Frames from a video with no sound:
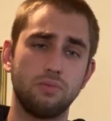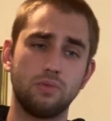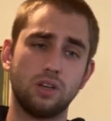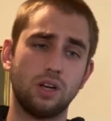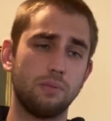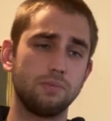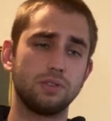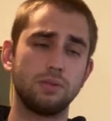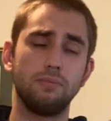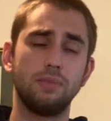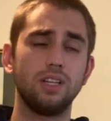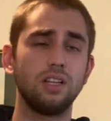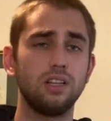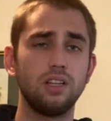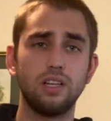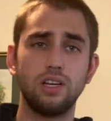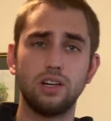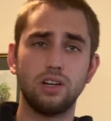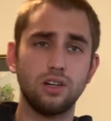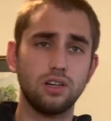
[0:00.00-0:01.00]
comes
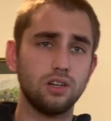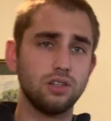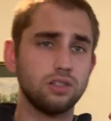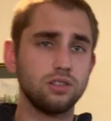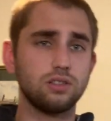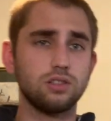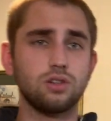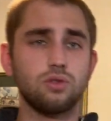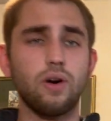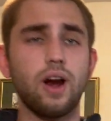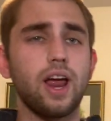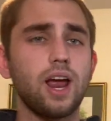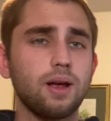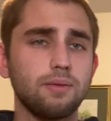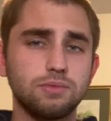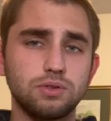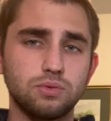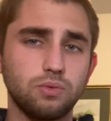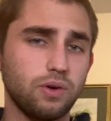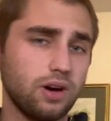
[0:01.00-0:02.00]
milliliters,
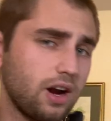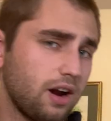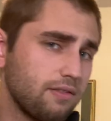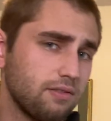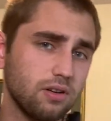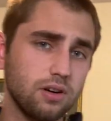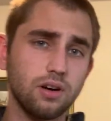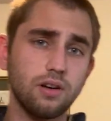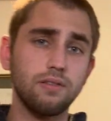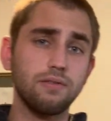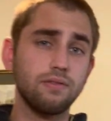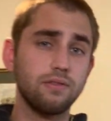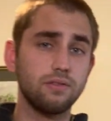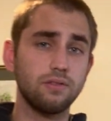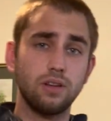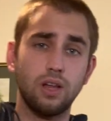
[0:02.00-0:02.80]
grams, whatever,